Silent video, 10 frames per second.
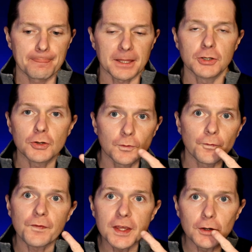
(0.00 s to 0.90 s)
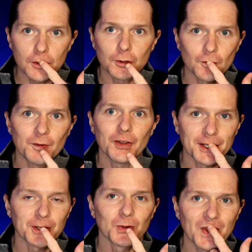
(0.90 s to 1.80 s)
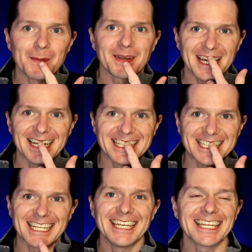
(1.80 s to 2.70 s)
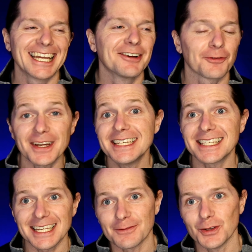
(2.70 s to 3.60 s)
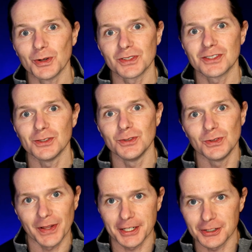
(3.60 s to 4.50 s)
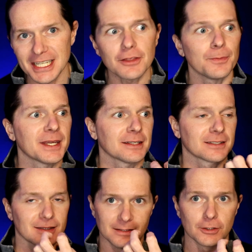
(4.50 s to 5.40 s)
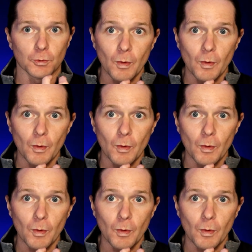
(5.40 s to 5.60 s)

like you could feel like your lip kind of sticking, freezing, if you will, to like your teeth, because they're